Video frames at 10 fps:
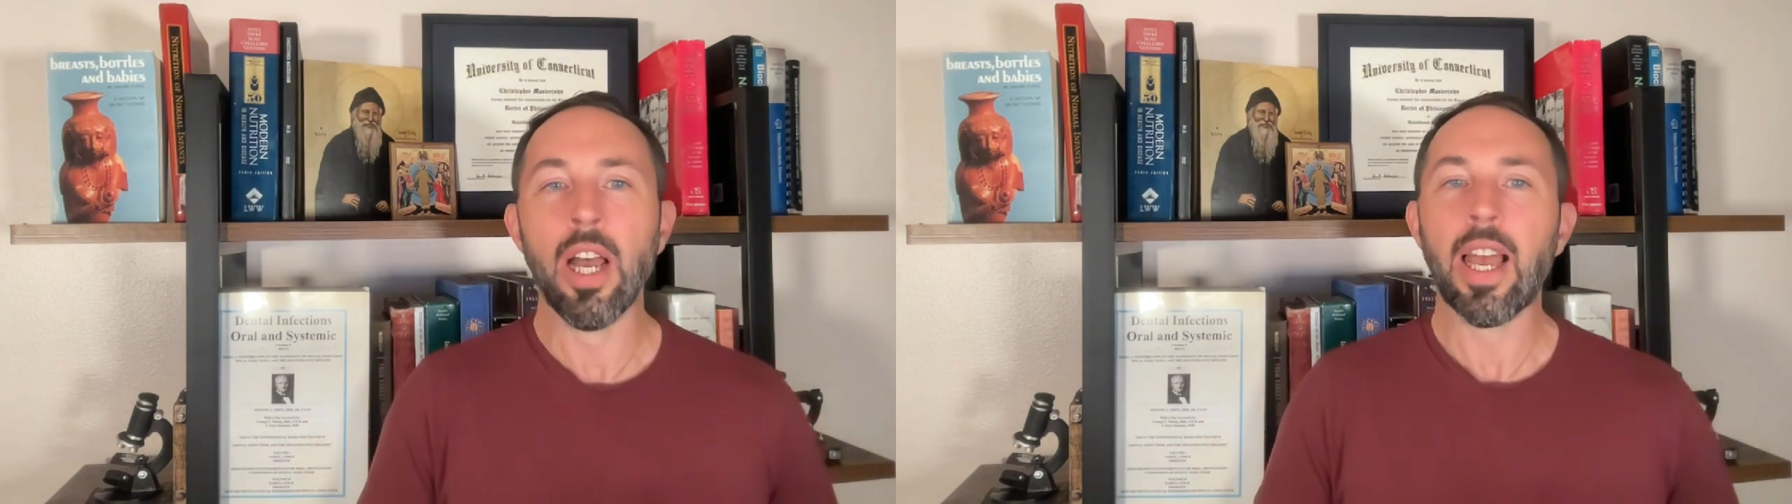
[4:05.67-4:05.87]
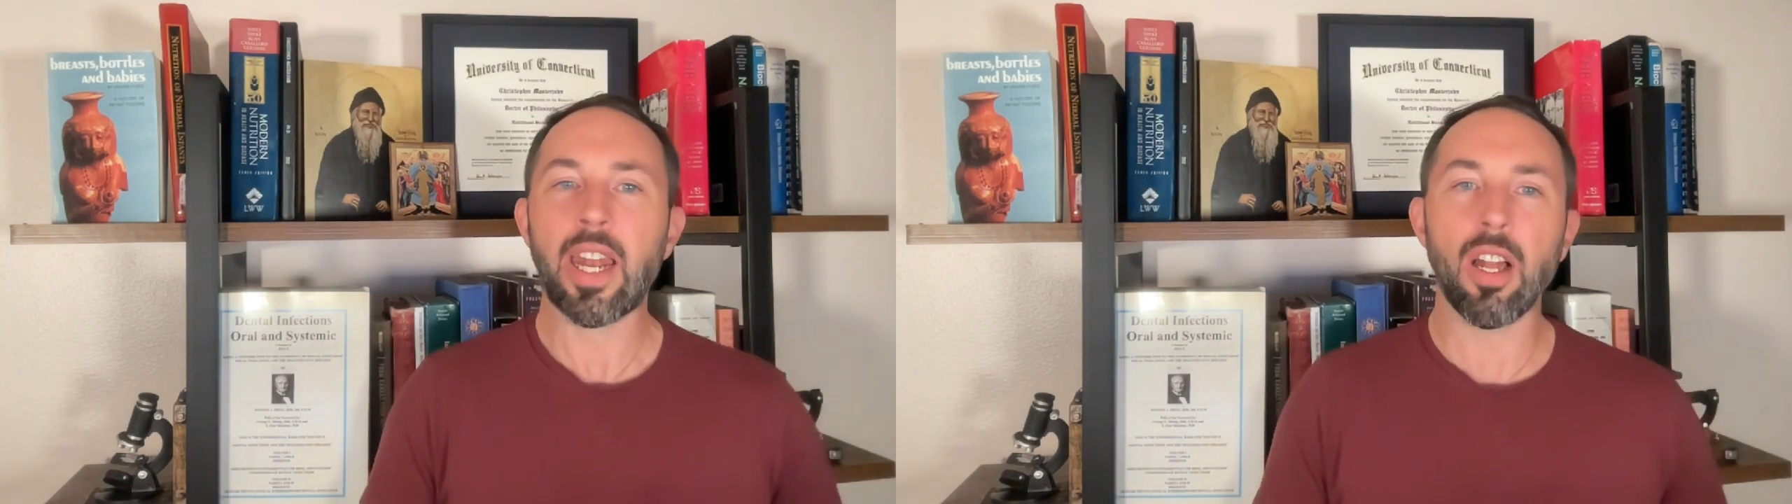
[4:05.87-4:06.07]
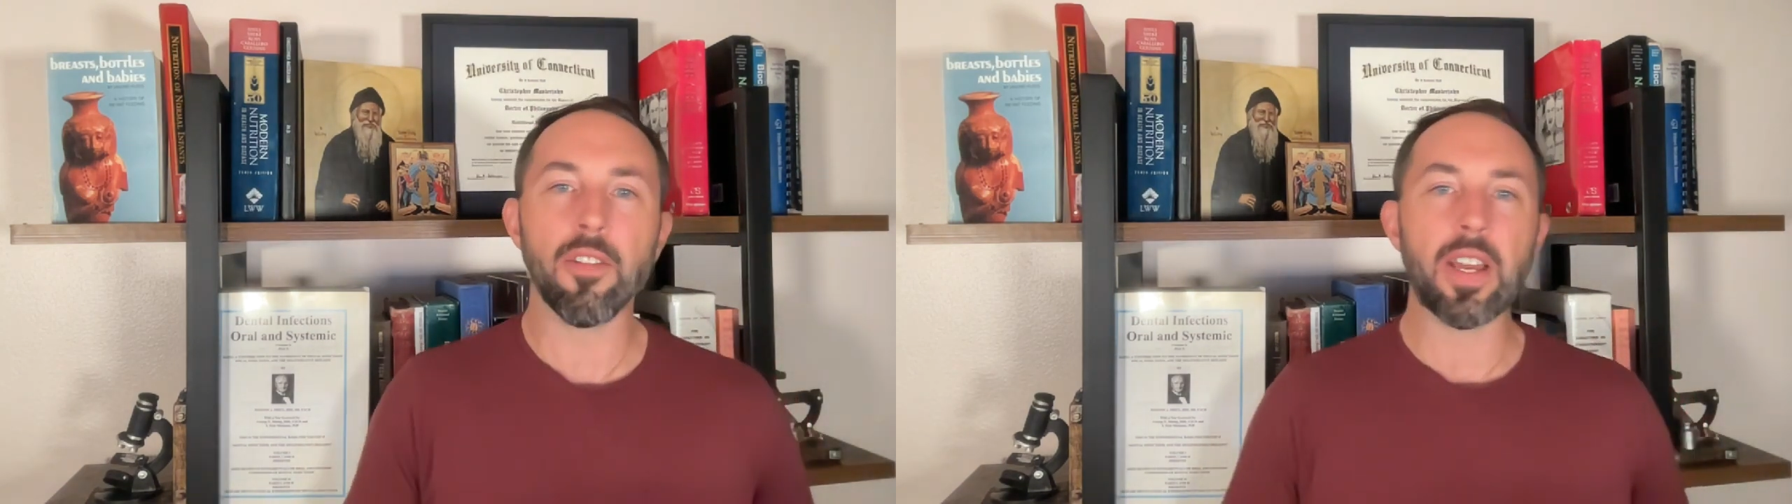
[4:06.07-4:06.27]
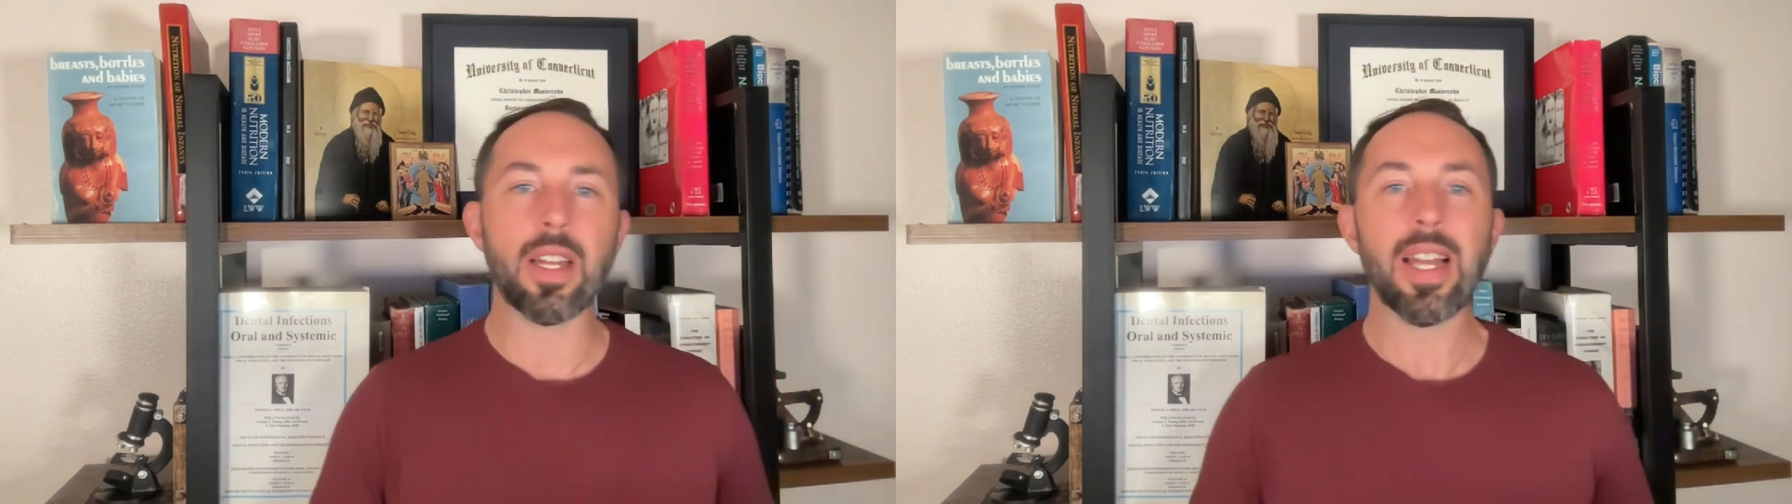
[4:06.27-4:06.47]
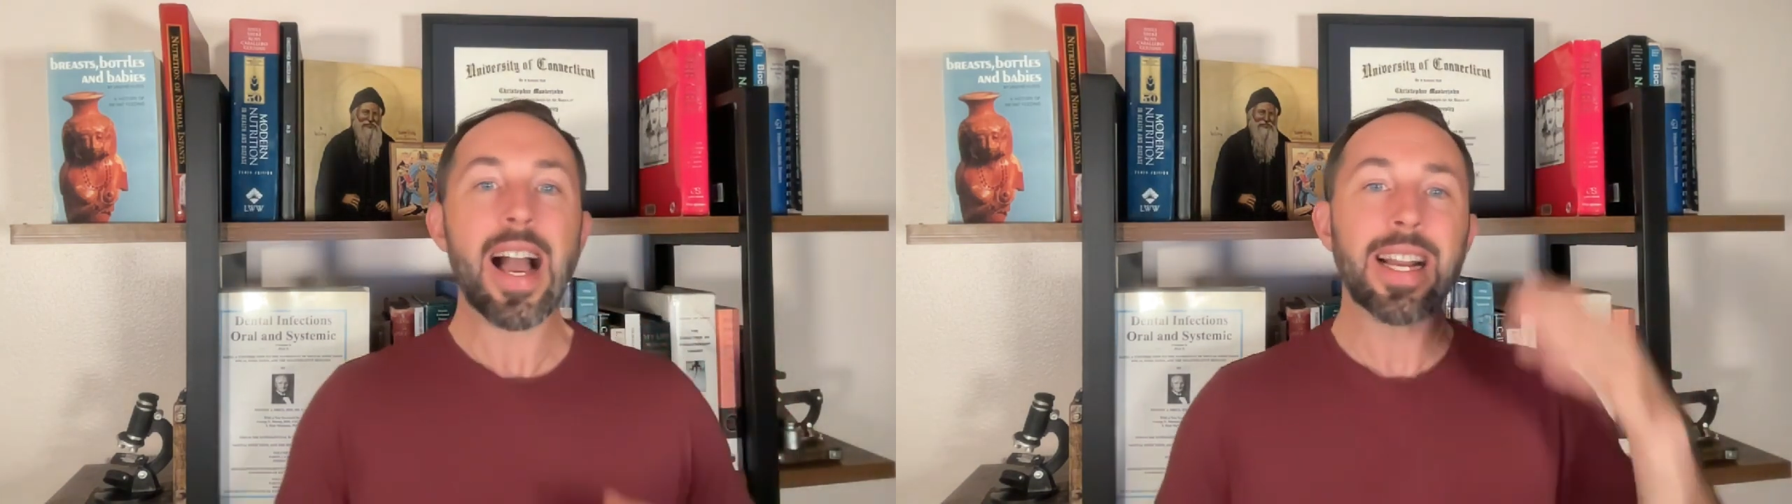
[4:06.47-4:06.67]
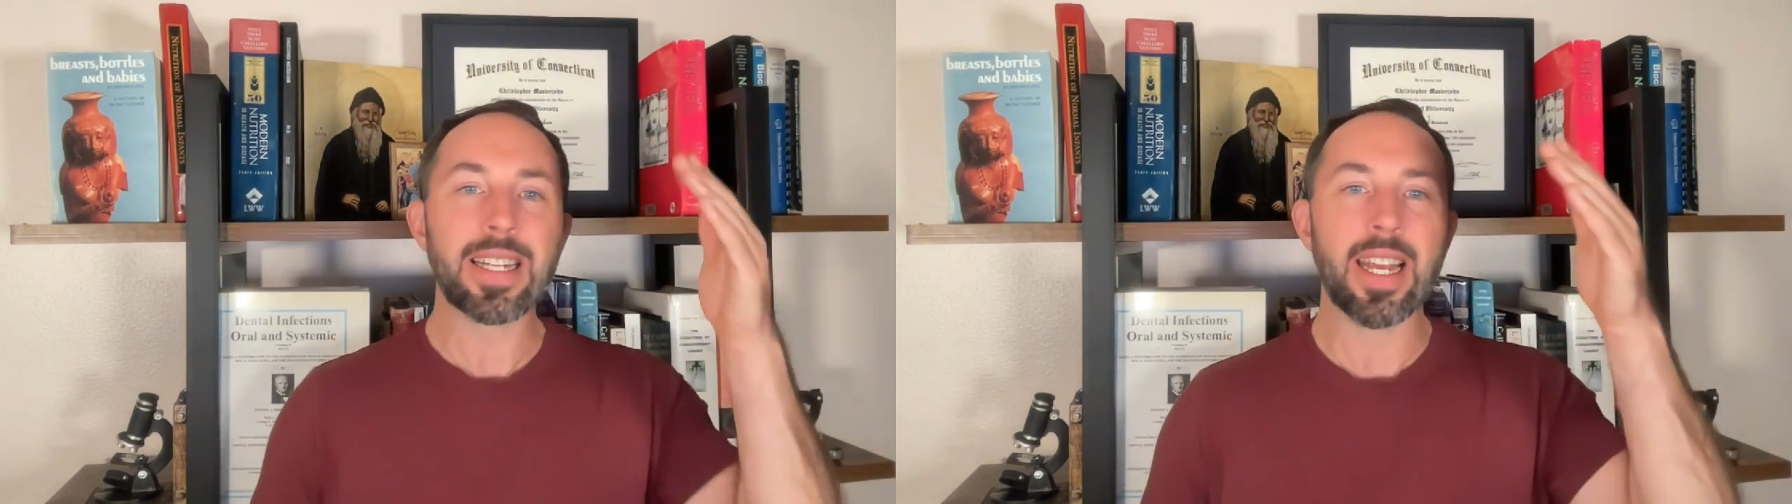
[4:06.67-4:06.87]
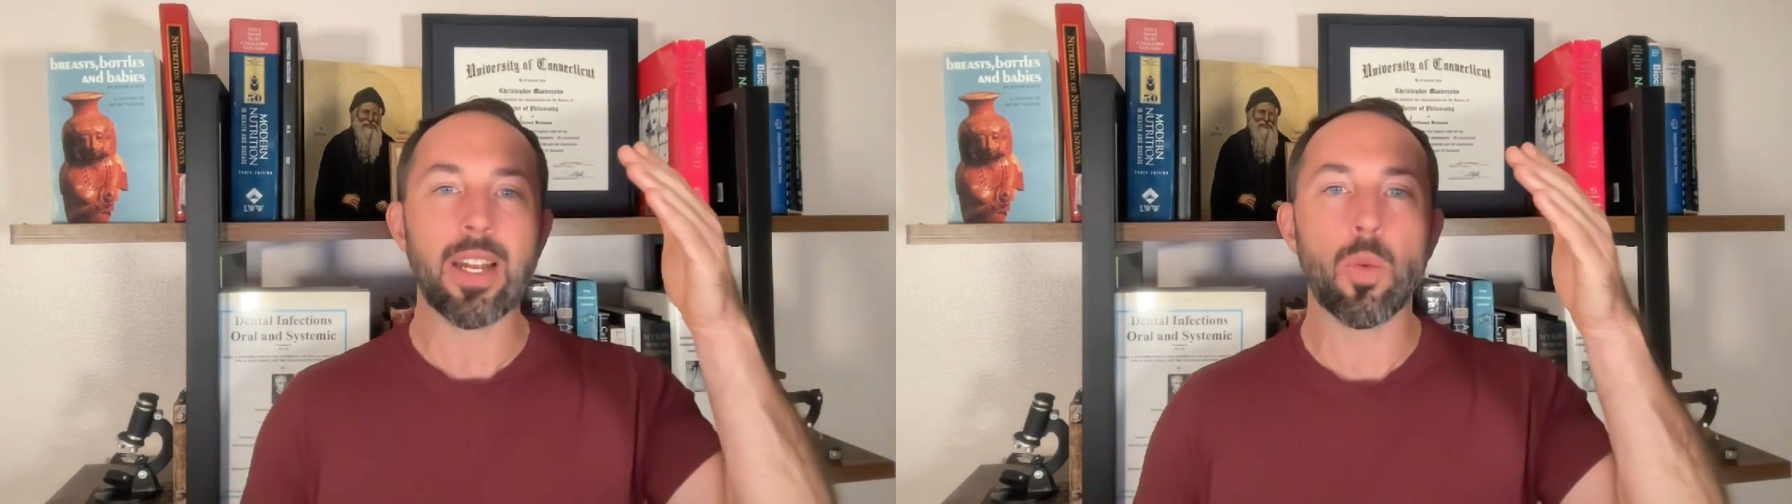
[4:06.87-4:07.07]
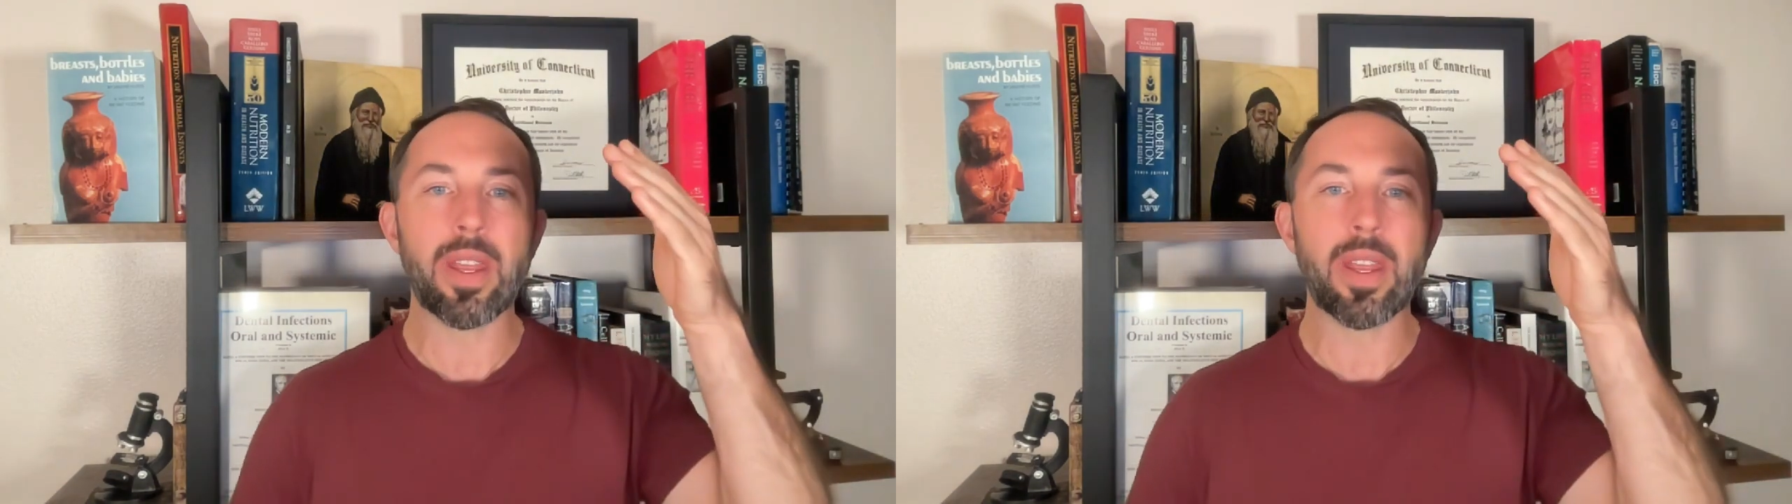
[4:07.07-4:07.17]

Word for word: and elevate lactate